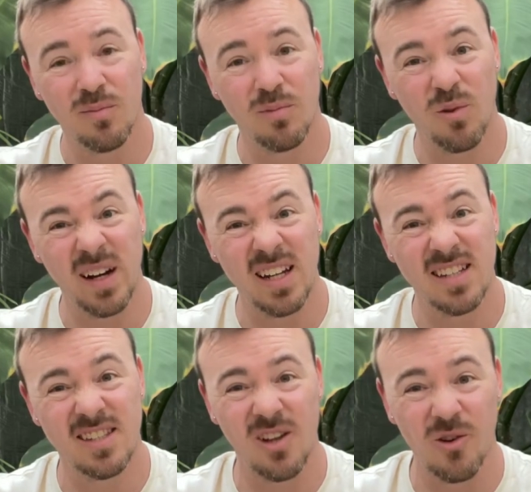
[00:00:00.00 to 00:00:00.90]

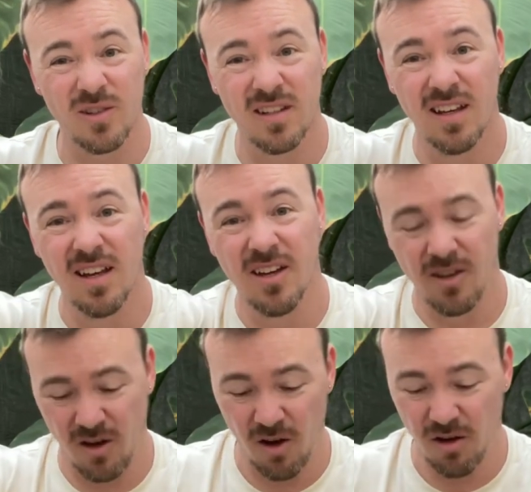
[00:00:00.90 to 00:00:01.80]
pre-soaked
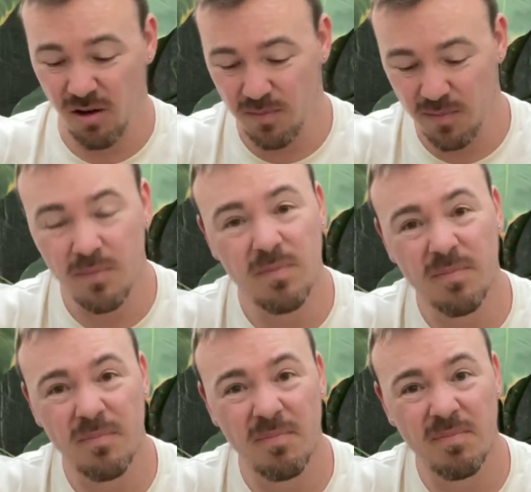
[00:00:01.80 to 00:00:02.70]
cocoa,
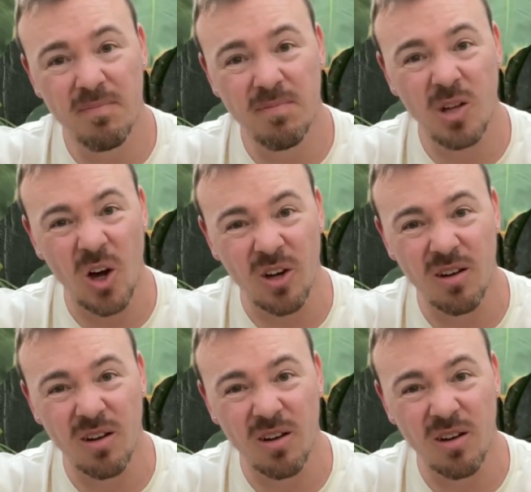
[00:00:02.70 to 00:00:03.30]
I